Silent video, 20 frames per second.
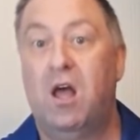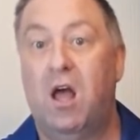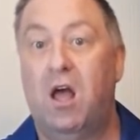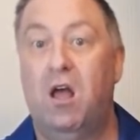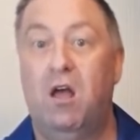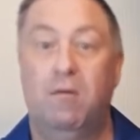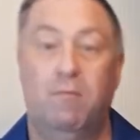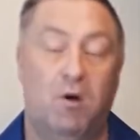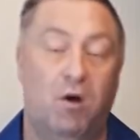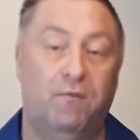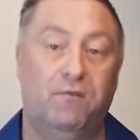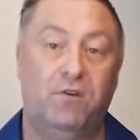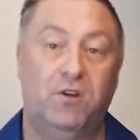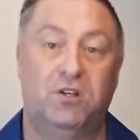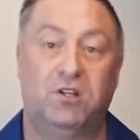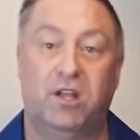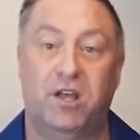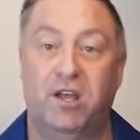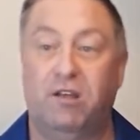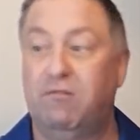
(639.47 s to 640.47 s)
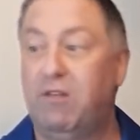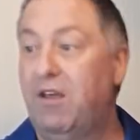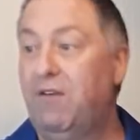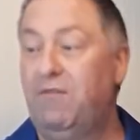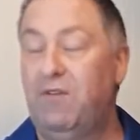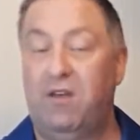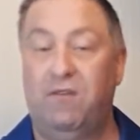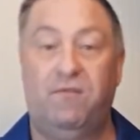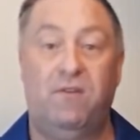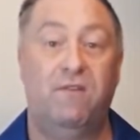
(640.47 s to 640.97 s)
Obviously,
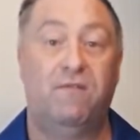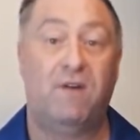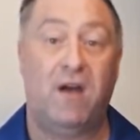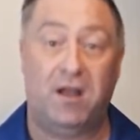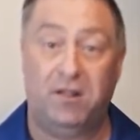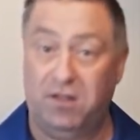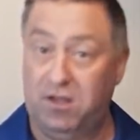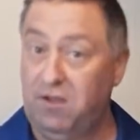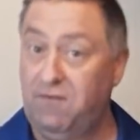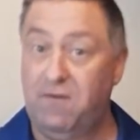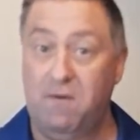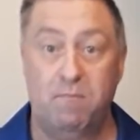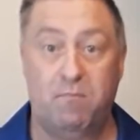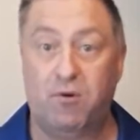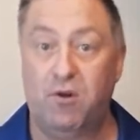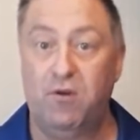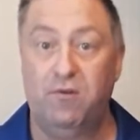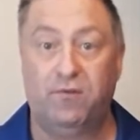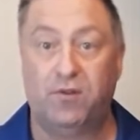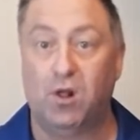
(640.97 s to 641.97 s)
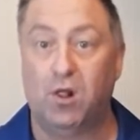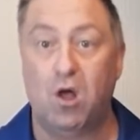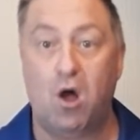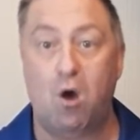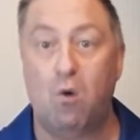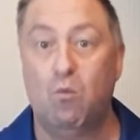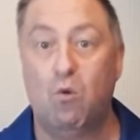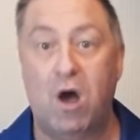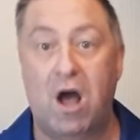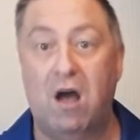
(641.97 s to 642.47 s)
if you find that you've improved a
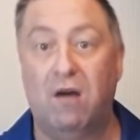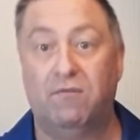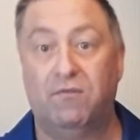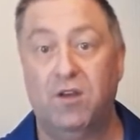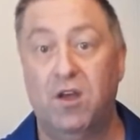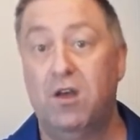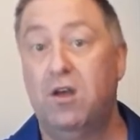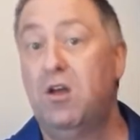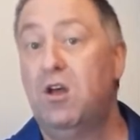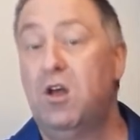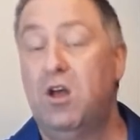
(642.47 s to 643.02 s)
lot and what have you,